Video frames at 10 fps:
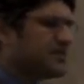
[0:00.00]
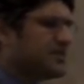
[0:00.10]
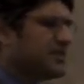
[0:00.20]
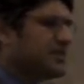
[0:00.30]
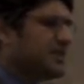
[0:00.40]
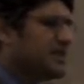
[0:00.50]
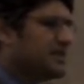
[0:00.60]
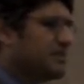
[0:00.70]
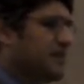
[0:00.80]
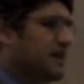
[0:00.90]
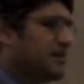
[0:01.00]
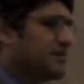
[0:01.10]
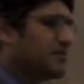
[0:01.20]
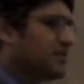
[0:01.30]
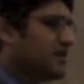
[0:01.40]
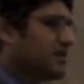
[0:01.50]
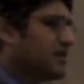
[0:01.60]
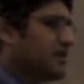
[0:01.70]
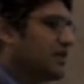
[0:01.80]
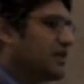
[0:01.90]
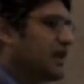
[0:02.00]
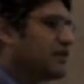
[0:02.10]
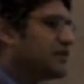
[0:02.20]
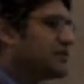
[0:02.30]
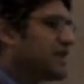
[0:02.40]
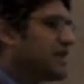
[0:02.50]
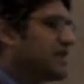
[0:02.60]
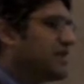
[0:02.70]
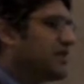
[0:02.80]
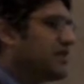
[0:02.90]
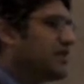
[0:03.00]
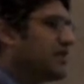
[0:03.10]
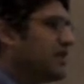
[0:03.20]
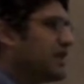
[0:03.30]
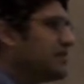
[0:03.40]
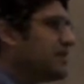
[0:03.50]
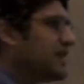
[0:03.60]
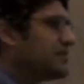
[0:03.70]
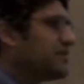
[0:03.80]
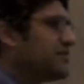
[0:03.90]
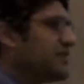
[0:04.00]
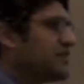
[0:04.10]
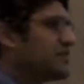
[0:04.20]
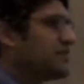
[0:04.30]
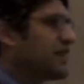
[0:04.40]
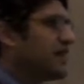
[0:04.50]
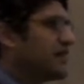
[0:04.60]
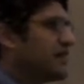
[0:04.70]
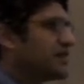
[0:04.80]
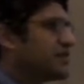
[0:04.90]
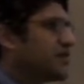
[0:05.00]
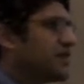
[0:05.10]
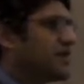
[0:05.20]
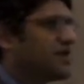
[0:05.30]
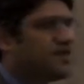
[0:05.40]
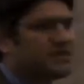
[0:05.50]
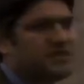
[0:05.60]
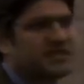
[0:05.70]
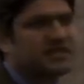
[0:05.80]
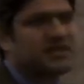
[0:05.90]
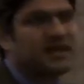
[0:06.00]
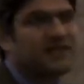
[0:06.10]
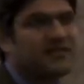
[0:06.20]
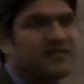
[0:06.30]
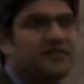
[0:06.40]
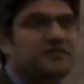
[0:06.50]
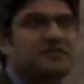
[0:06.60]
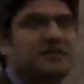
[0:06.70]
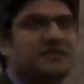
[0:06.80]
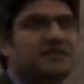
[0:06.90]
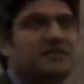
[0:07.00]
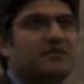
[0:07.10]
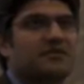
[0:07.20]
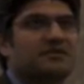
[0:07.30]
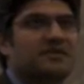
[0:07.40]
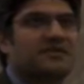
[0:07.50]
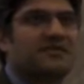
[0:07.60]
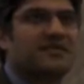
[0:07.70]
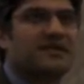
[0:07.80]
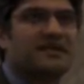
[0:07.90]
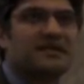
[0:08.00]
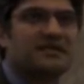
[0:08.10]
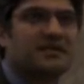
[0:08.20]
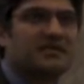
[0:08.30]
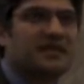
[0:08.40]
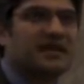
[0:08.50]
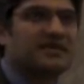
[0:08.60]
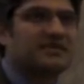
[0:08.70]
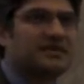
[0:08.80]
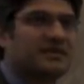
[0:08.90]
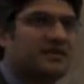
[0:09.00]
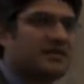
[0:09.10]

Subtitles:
real estate is about understanding the ebbs and flows of how things work. This piece of land 5 years from now is going to be worth something, so I'm going to actually